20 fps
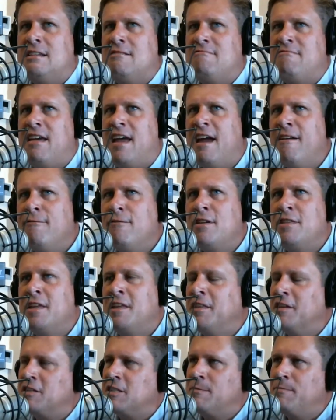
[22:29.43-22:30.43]
everything
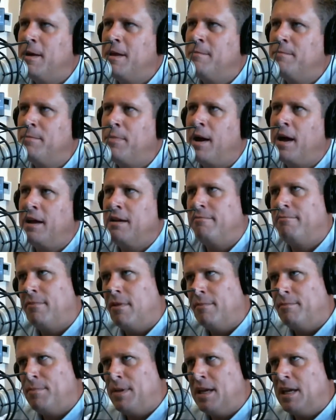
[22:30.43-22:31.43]
that's spent by
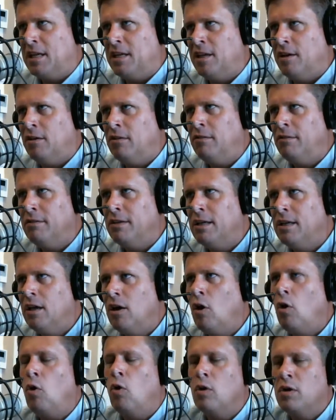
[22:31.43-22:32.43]
Beacon Hill
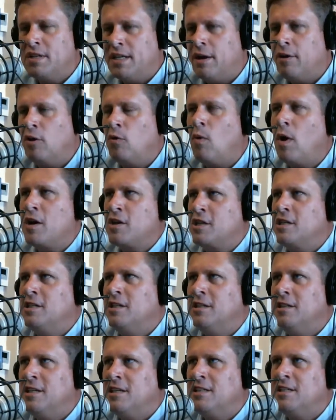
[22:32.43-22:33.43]
or down in
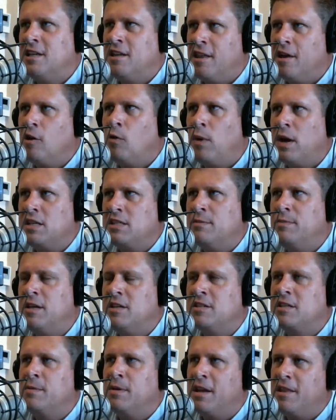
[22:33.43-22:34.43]
Washington, D.C., their Ways and
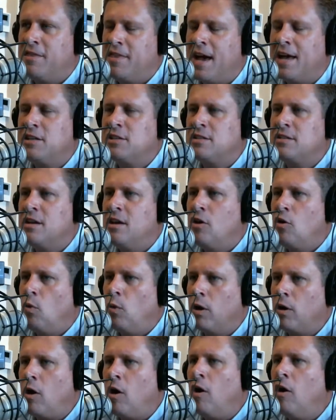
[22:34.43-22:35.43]
Means Committee, that's
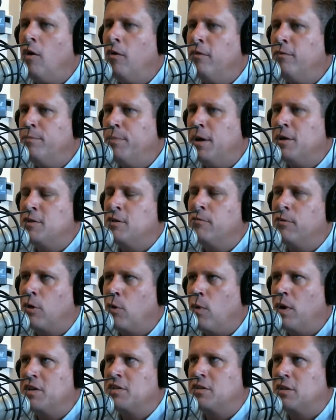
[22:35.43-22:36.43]
where all budget
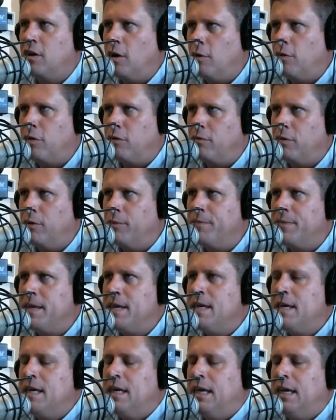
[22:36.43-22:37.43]
requests go through.
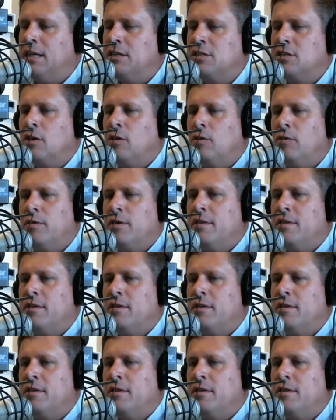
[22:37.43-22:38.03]
And so,